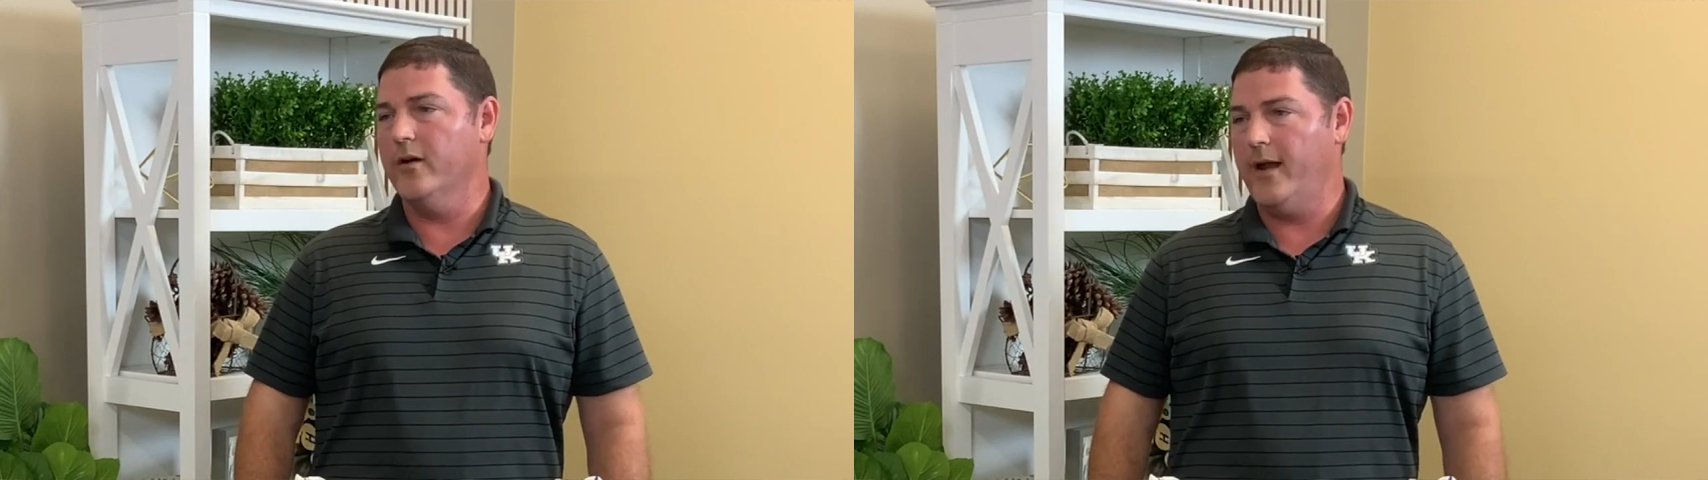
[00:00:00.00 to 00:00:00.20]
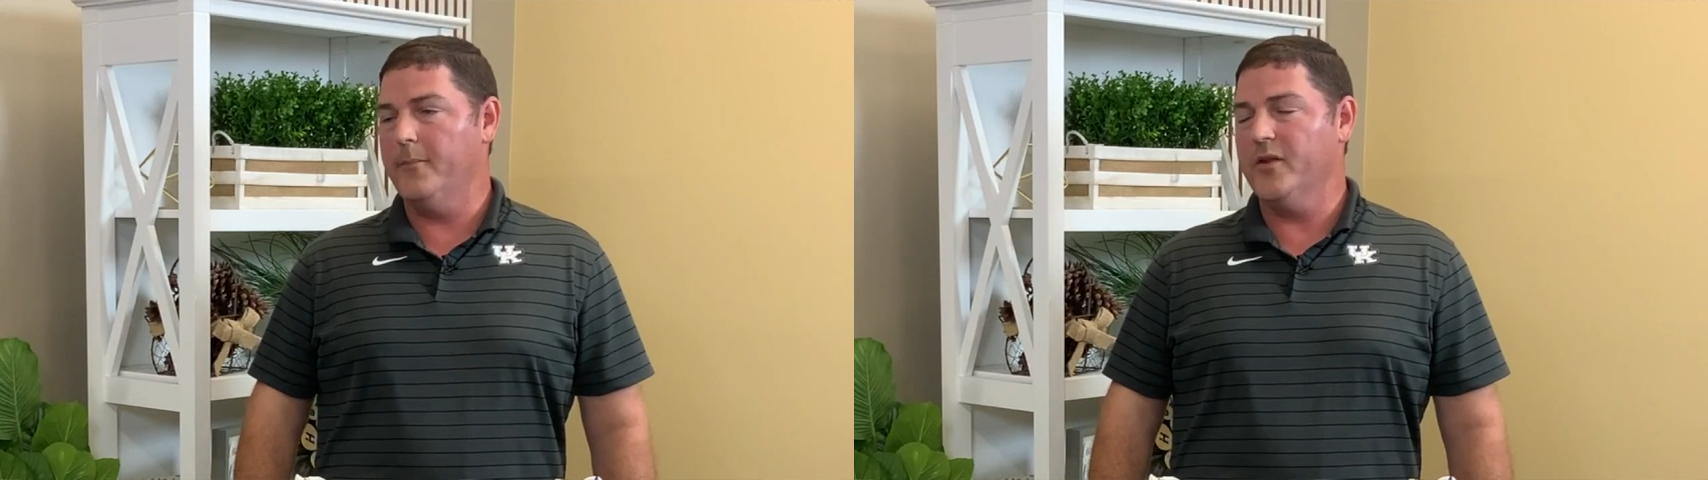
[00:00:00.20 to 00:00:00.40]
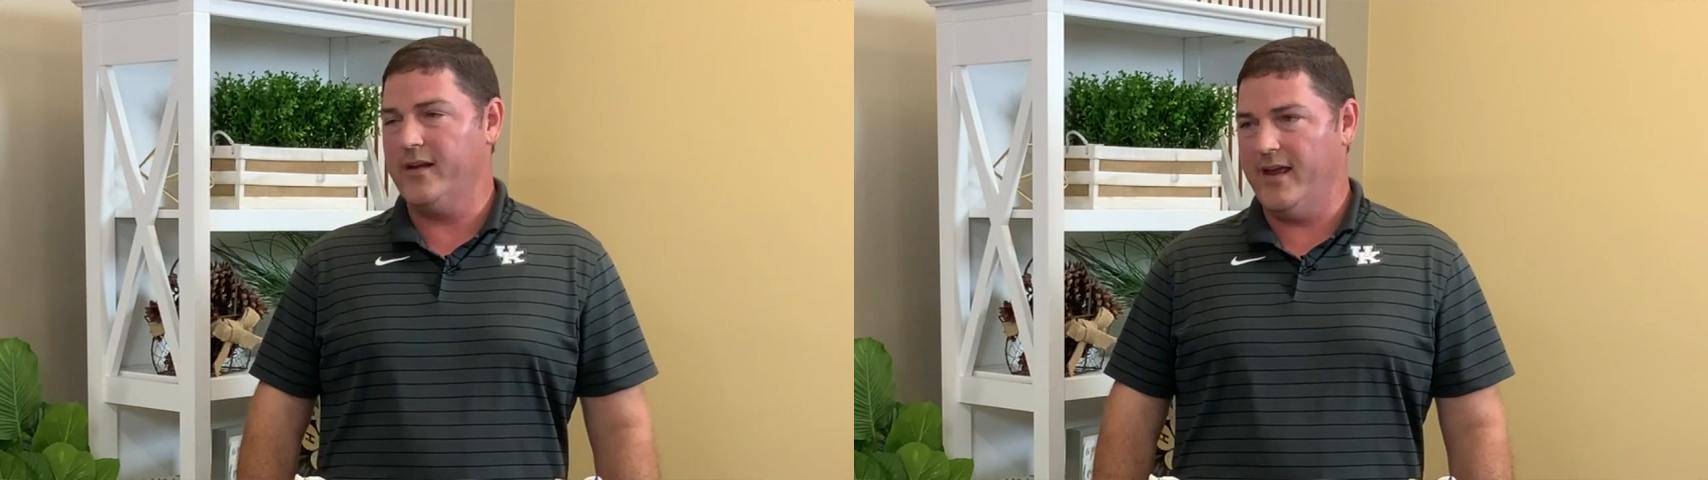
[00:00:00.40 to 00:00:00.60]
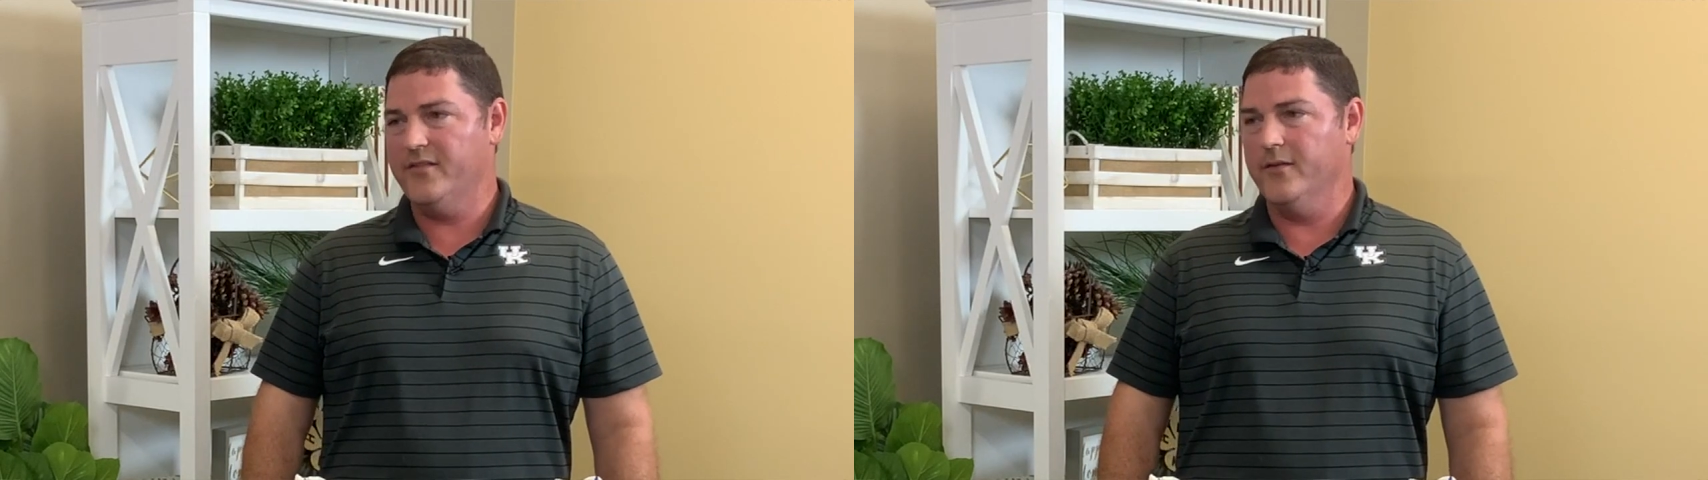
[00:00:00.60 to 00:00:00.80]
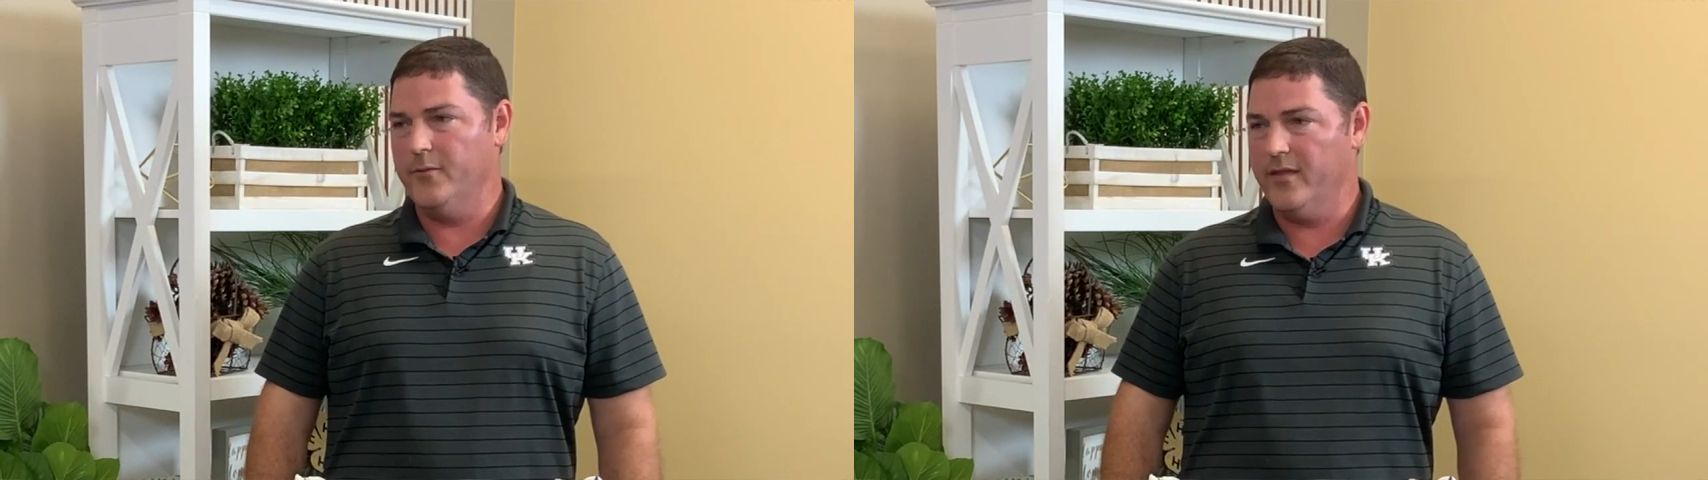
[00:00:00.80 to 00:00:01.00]

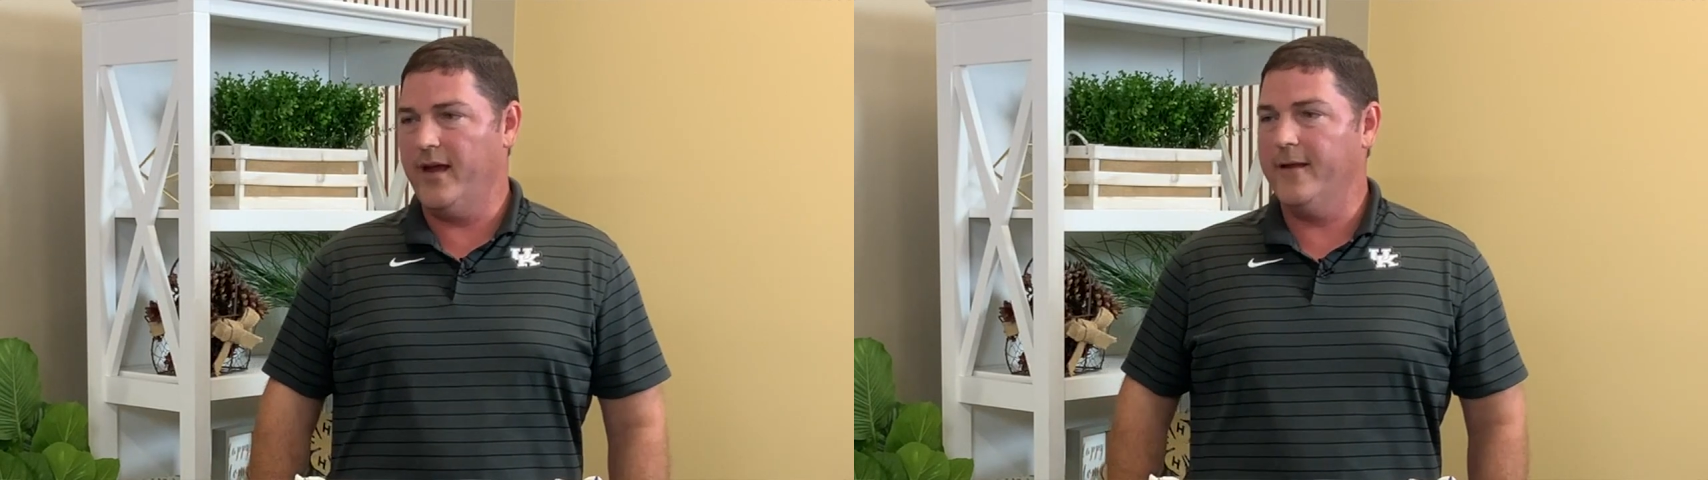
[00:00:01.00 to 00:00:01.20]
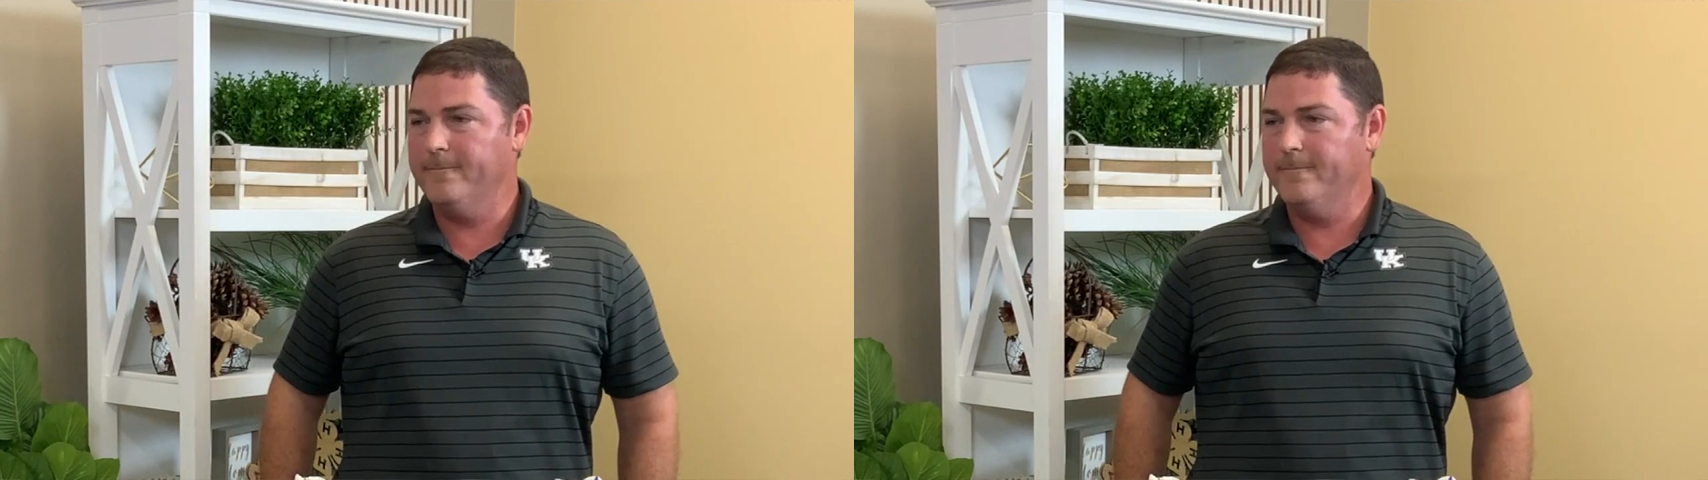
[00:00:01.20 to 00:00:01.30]
application with that.